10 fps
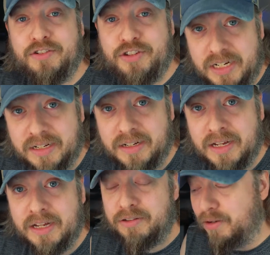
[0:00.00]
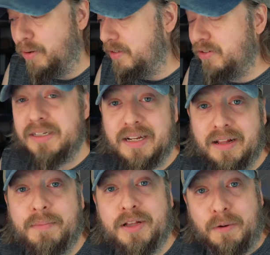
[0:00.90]
cheated. So as you can tell,
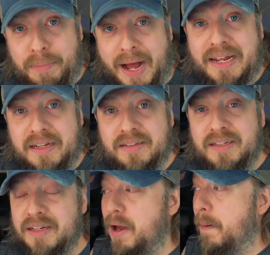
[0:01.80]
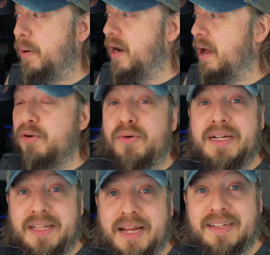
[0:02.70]
I'm a little biased, but I'm going to
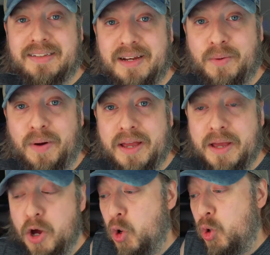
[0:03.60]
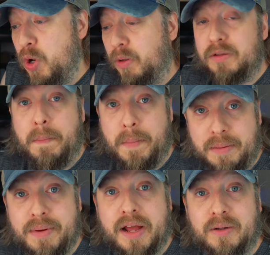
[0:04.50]
take this anyway. Who knows?
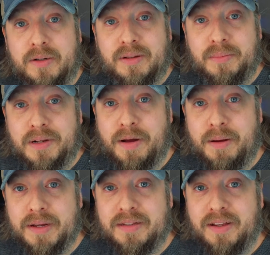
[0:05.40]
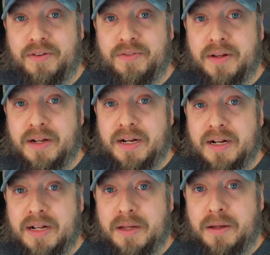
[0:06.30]
Maybe I learned something about myself.
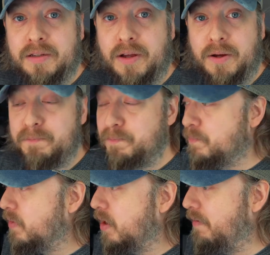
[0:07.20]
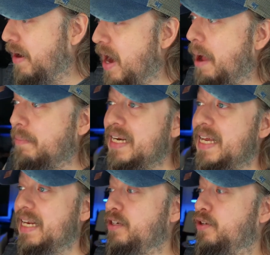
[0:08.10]
So, all right, I'm gonna
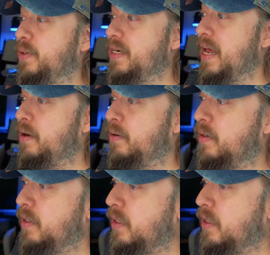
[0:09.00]
get into it now.